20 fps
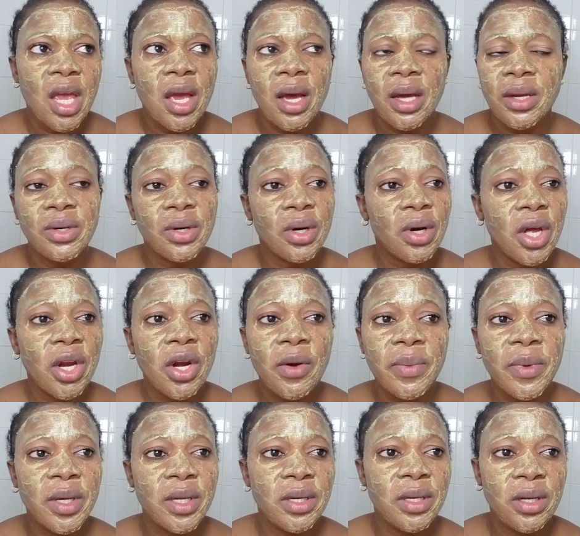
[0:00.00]
you're going to
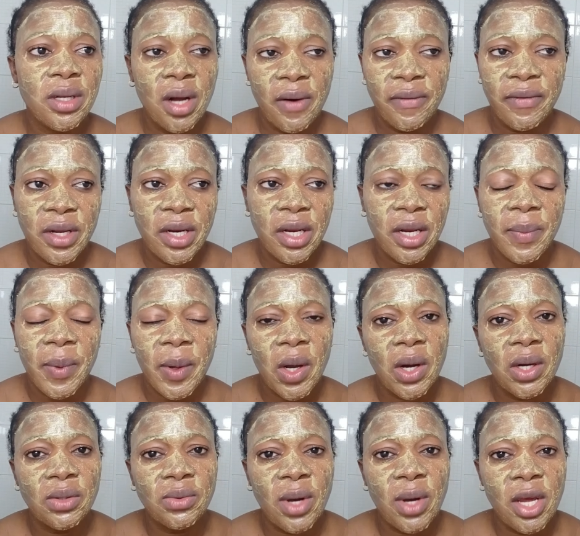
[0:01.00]
be loving it
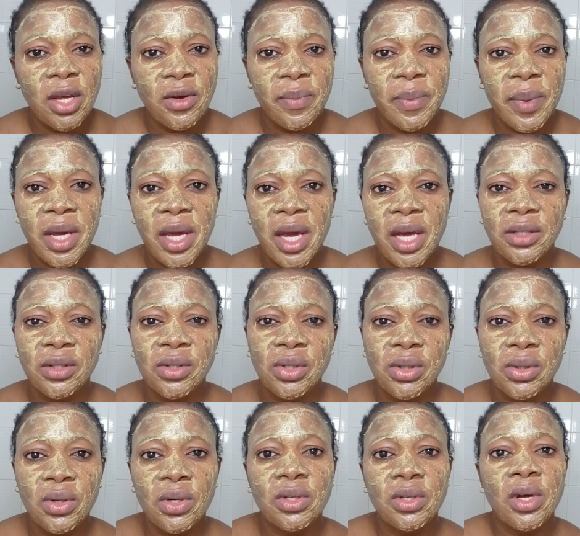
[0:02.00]
because when you begin to
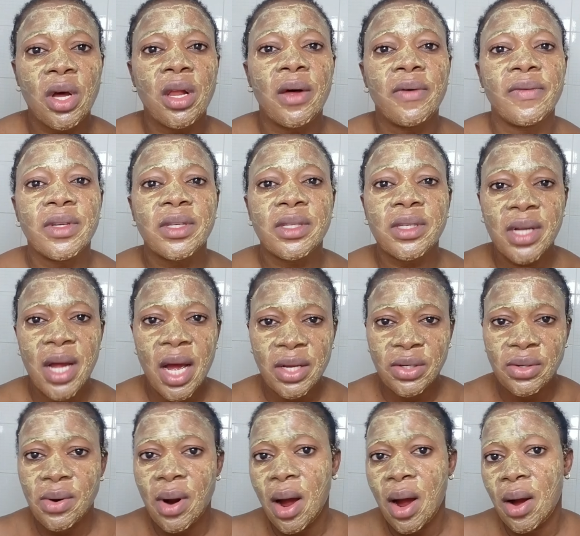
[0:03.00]
use all of these
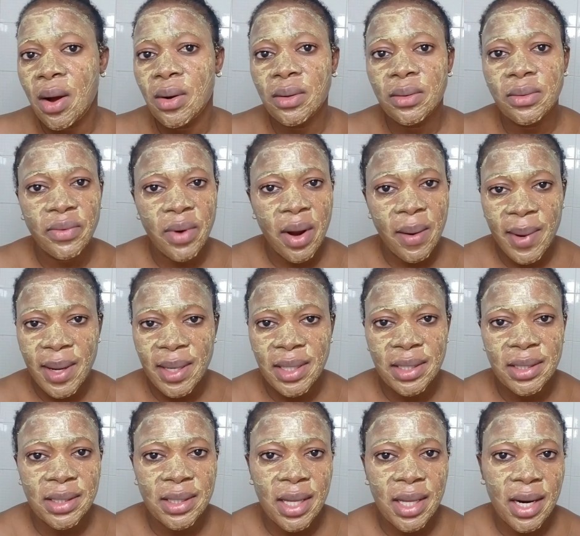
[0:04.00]
natural
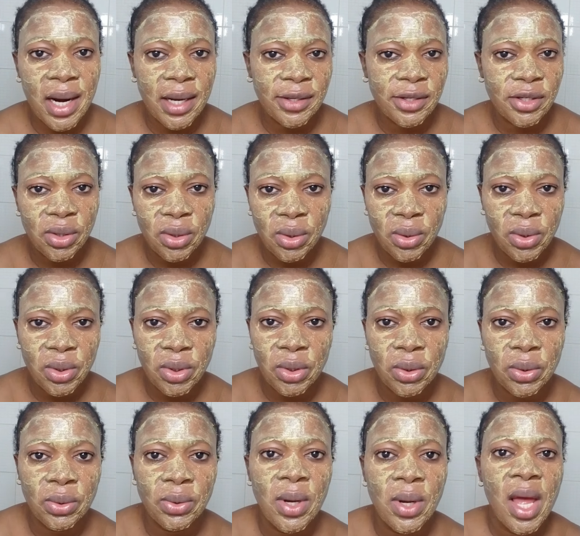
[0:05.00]
remedies that I show
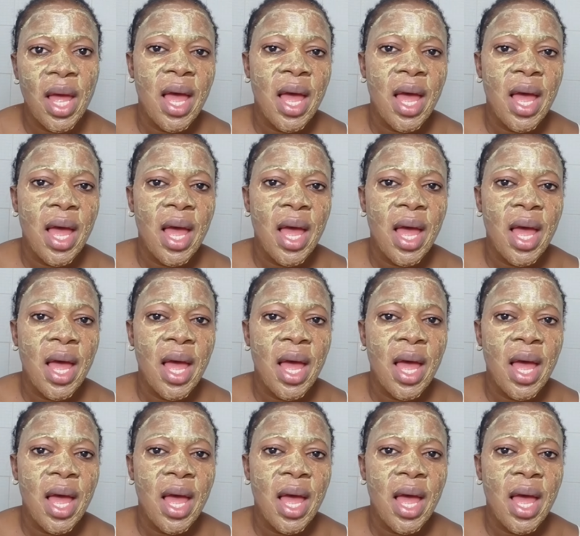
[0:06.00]
you